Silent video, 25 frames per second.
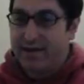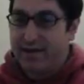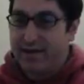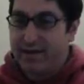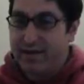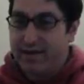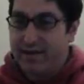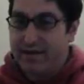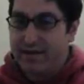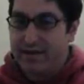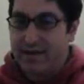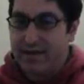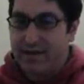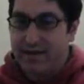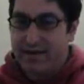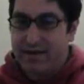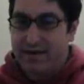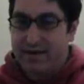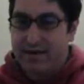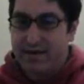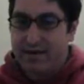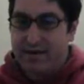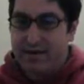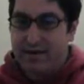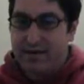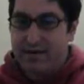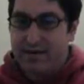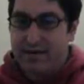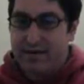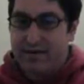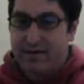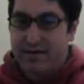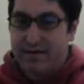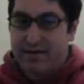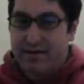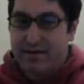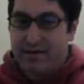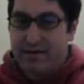I can get that.
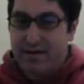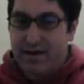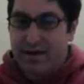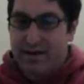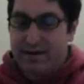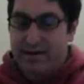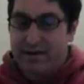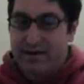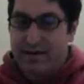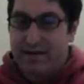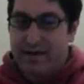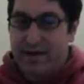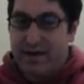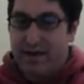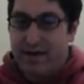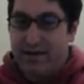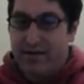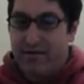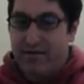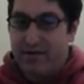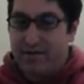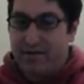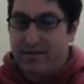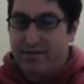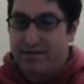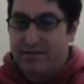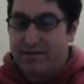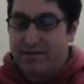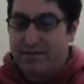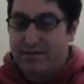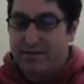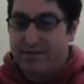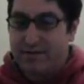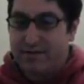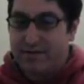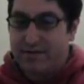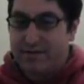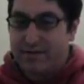I'd need
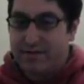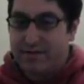heroes.